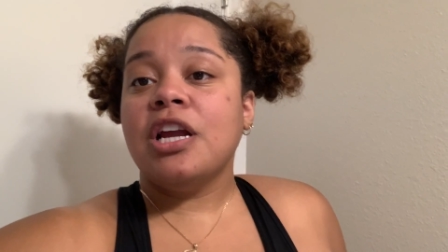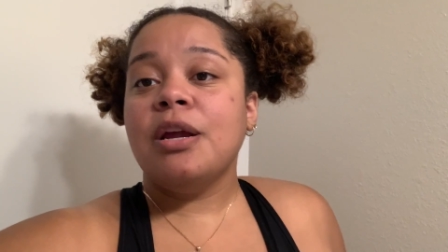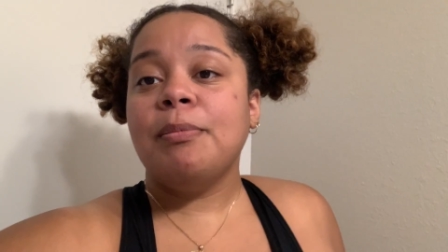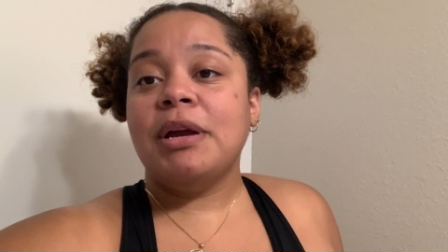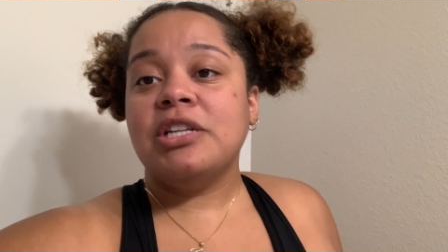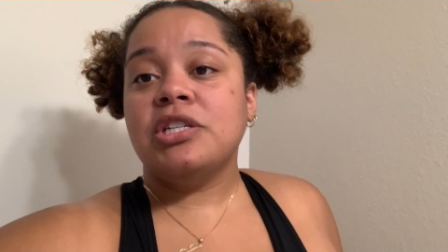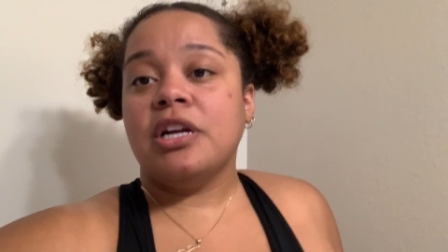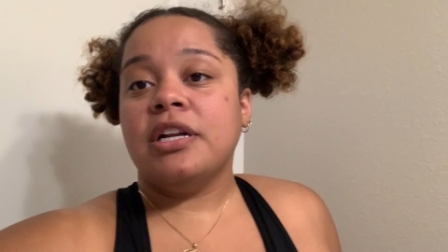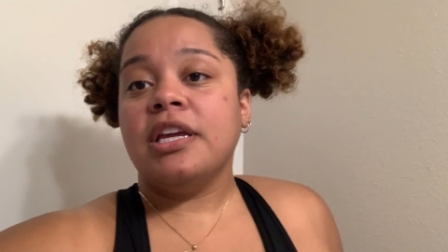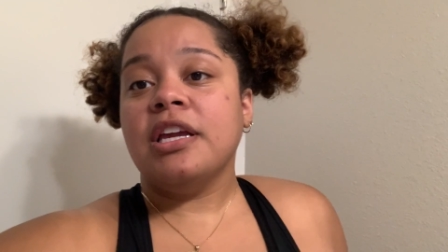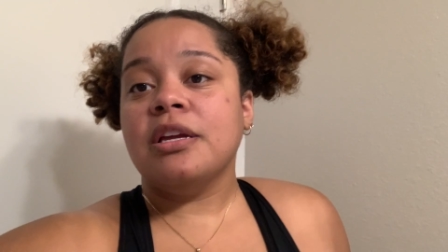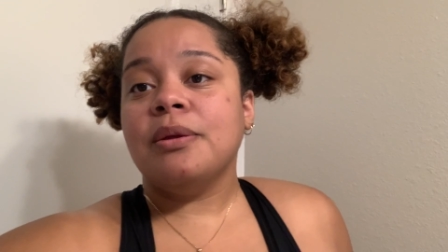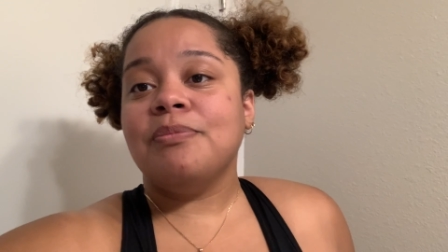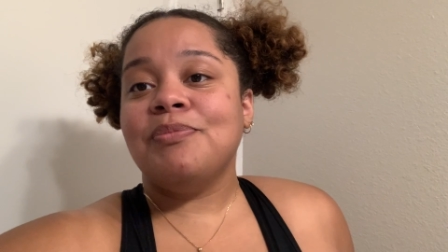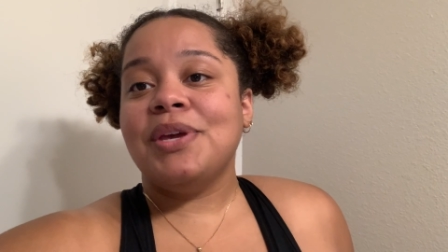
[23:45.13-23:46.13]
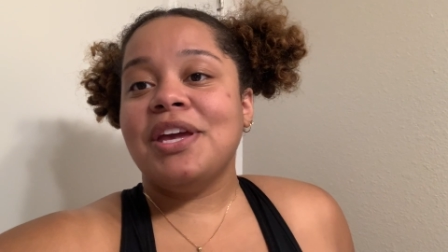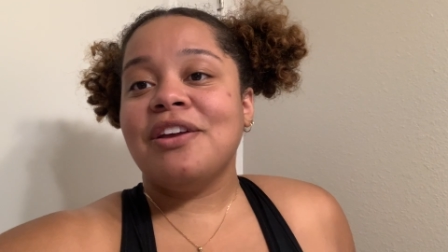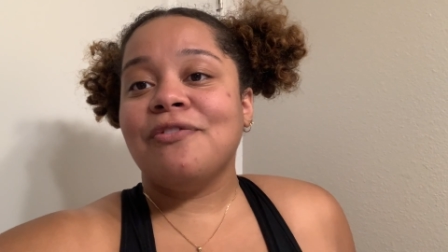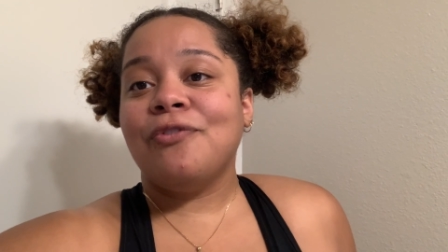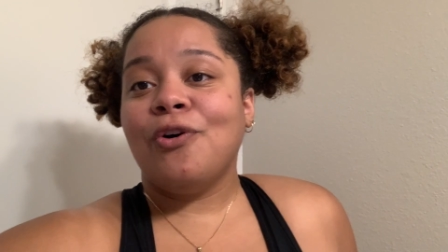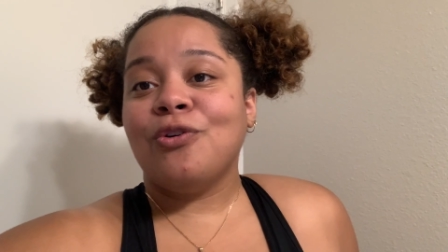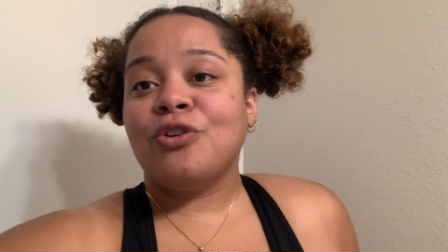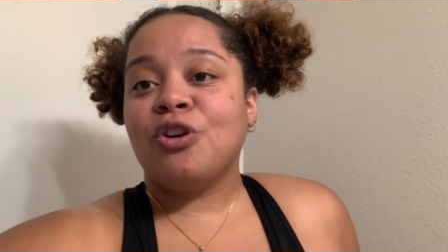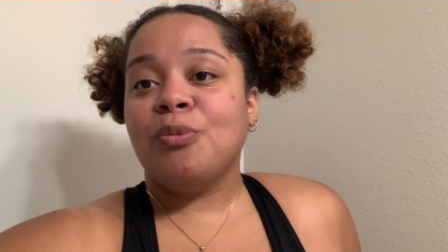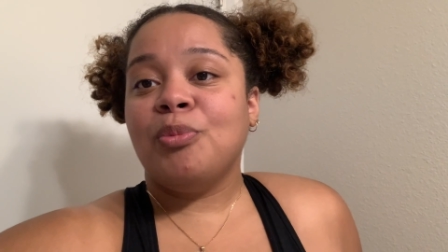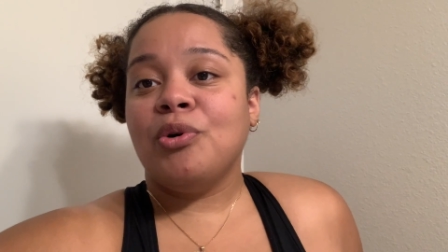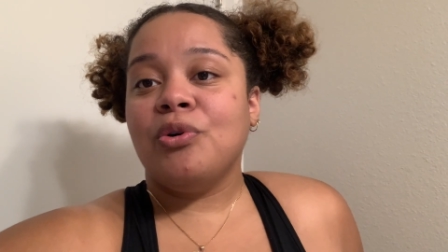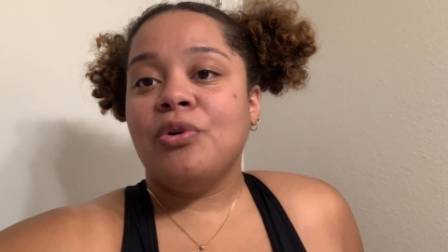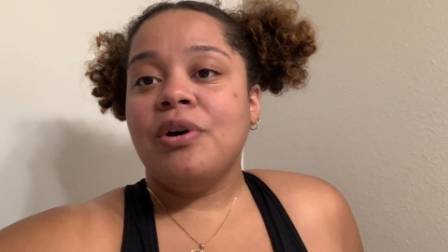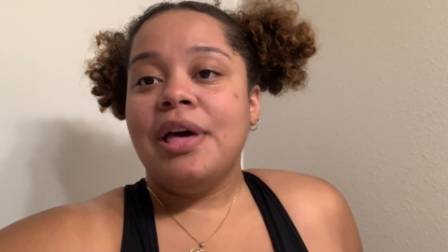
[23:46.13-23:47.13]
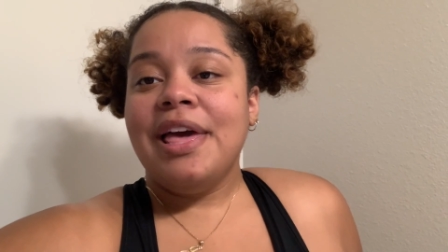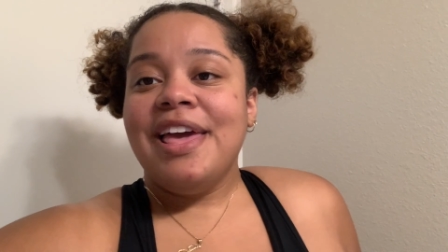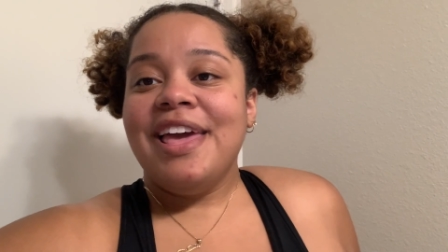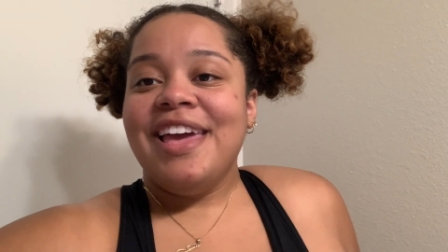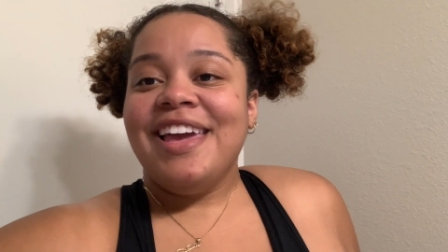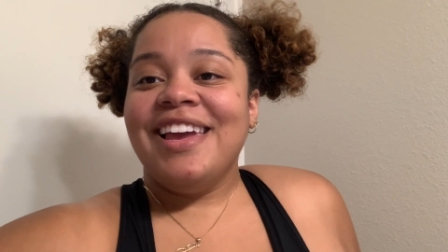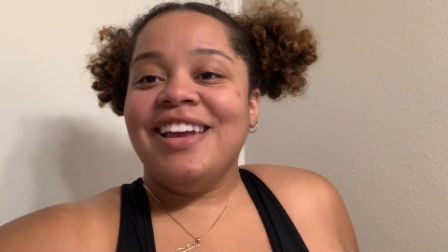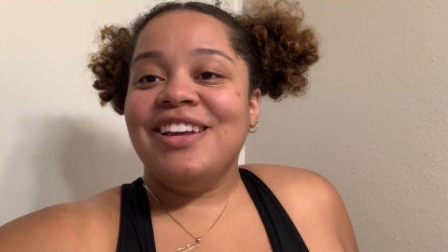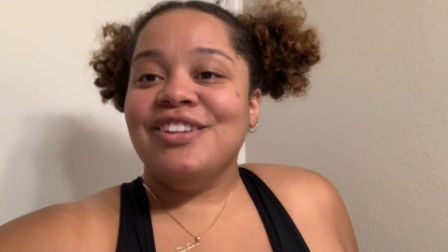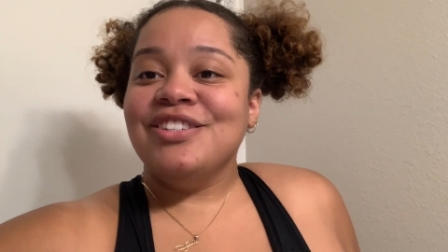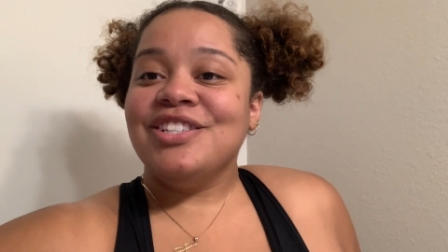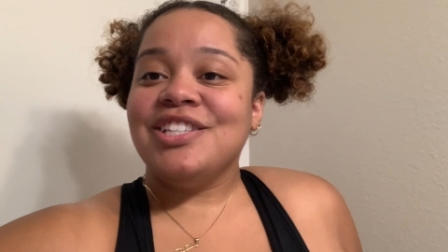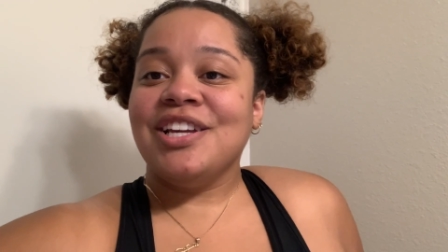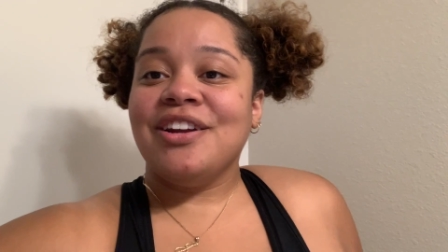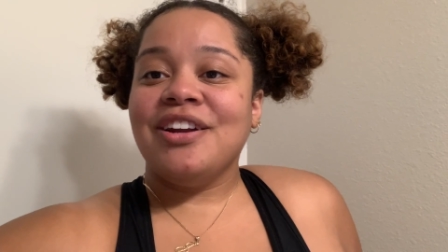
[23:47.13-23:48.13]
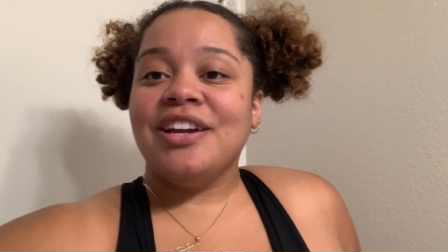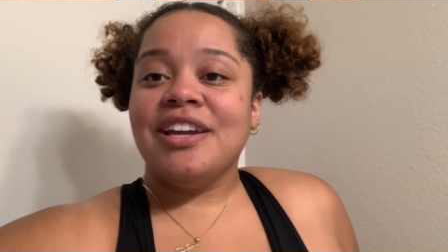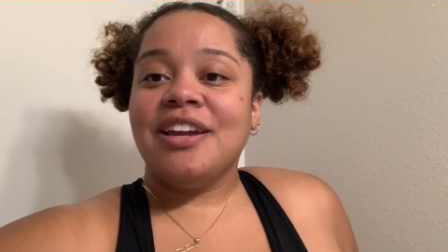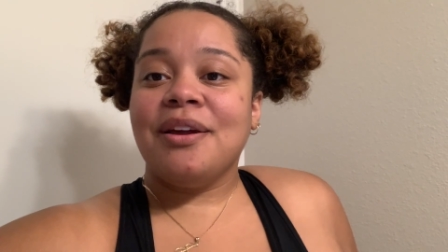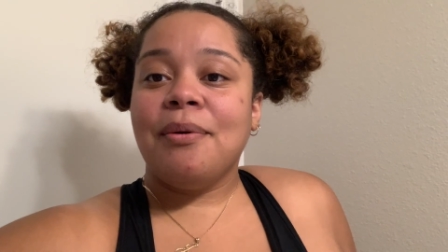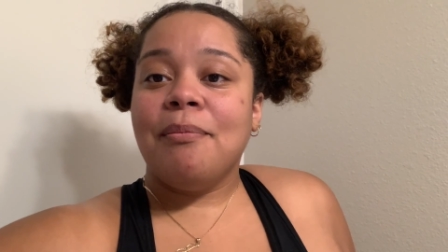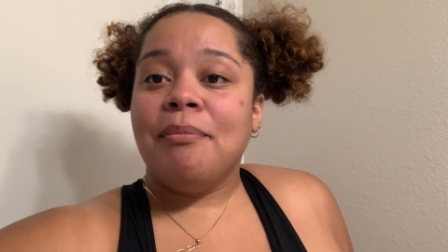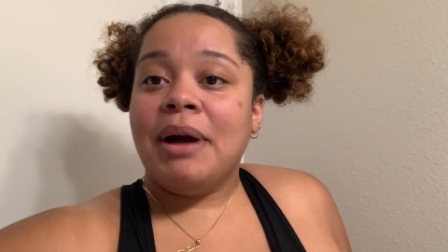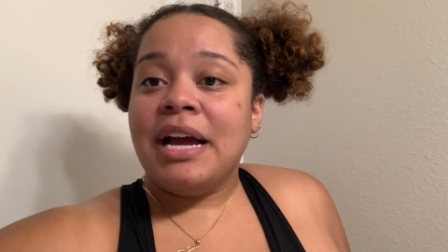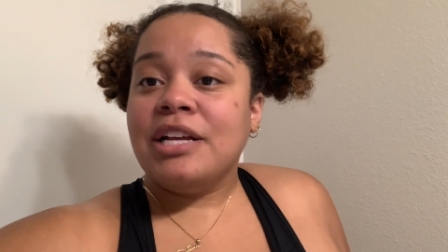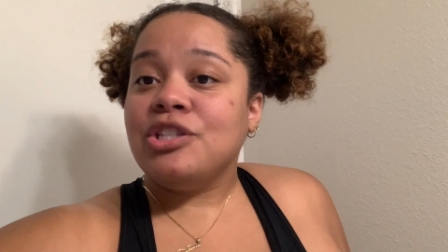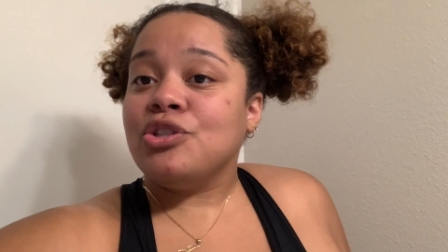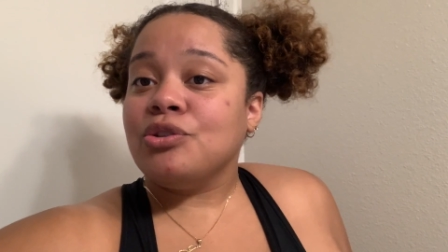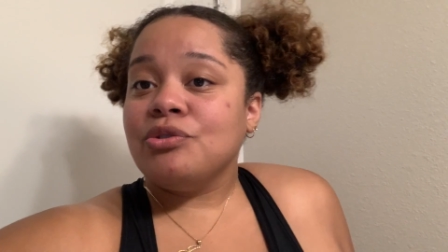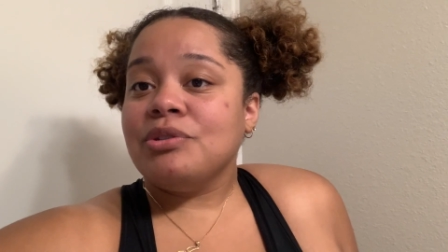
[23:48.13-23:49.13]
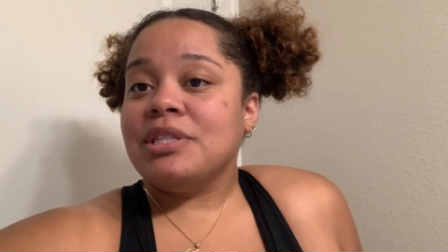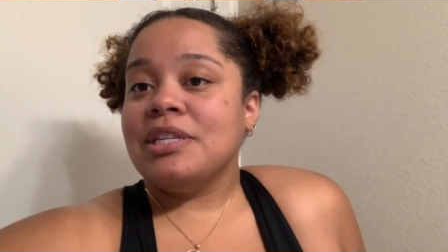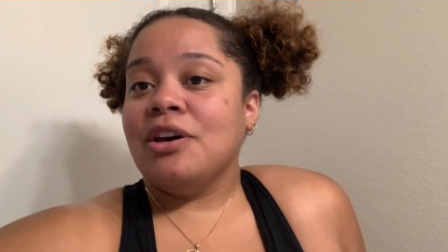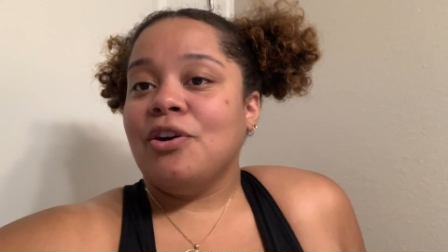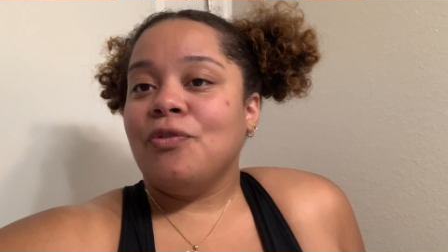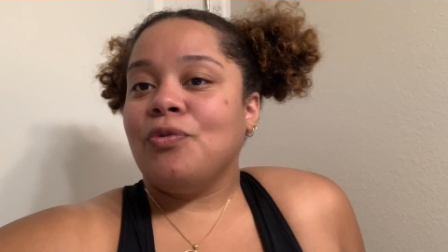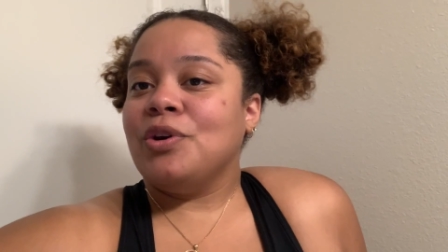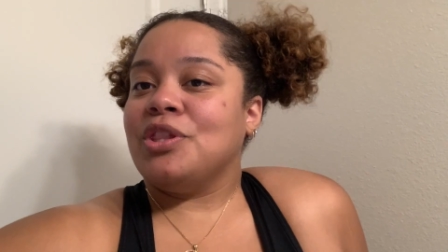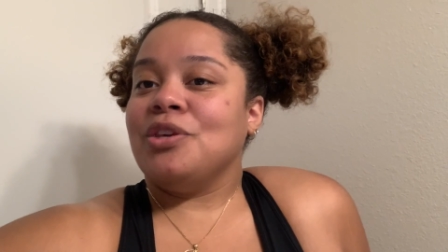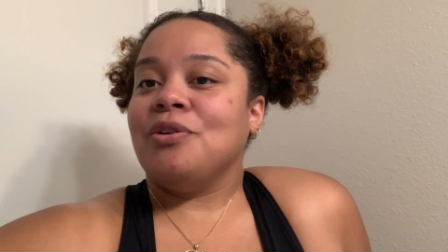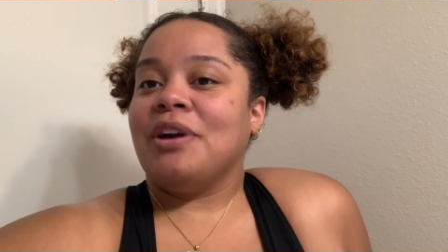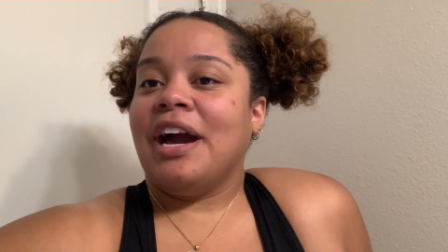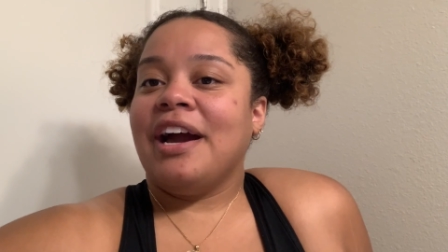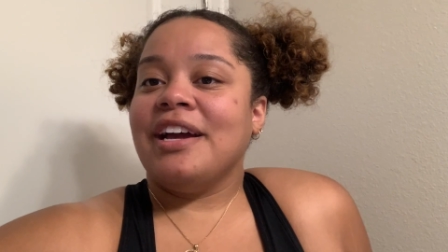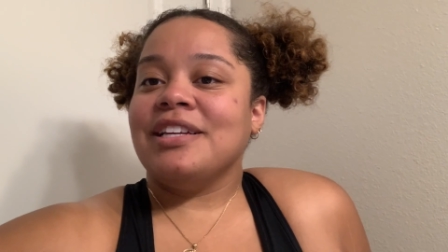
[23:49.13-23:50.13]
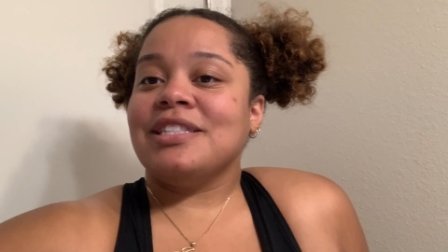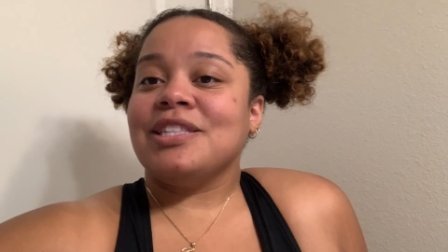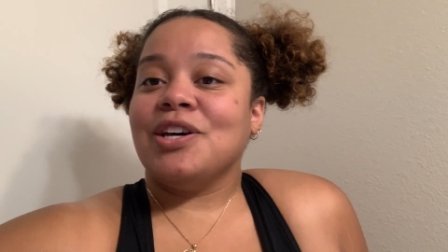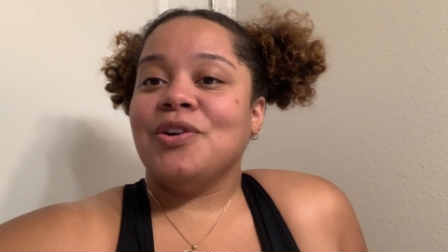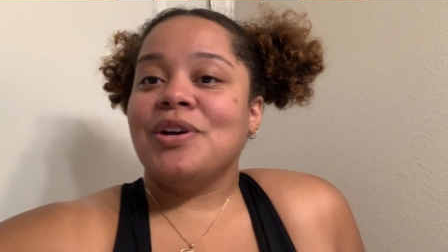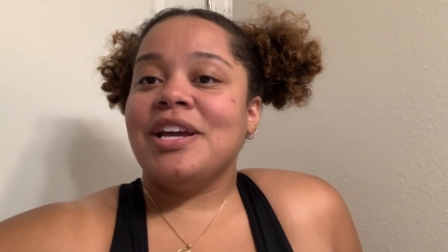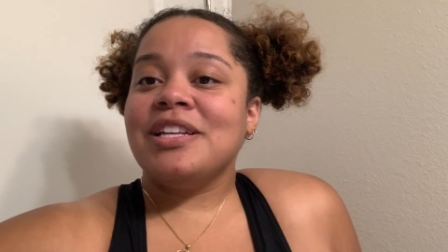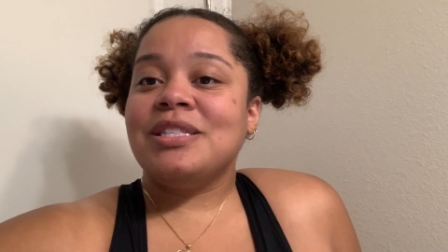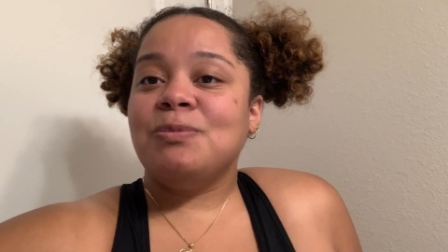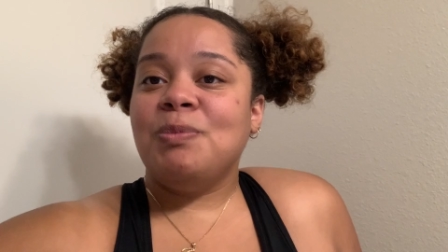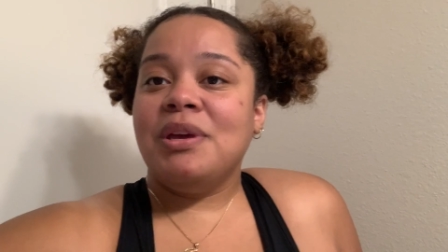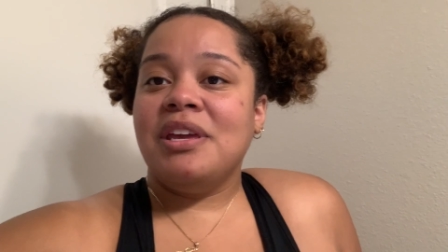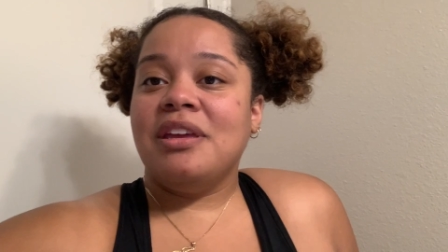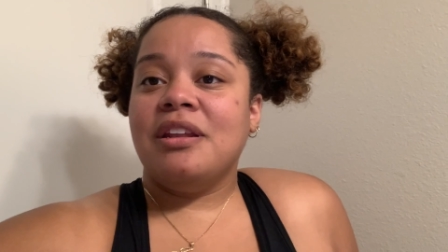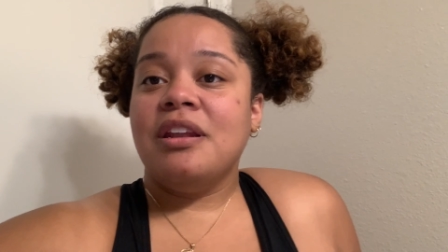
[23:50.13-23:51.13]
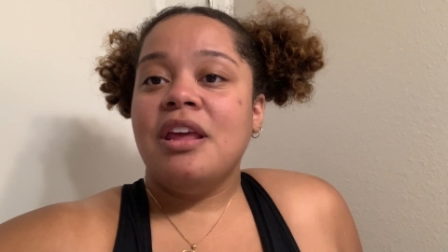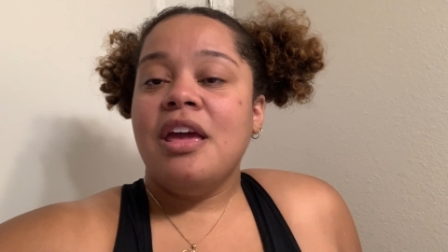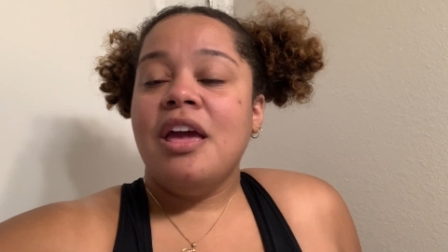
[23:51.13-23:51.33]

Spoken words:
my journey and being vulnerable and sharing my true self with you guys. So it's been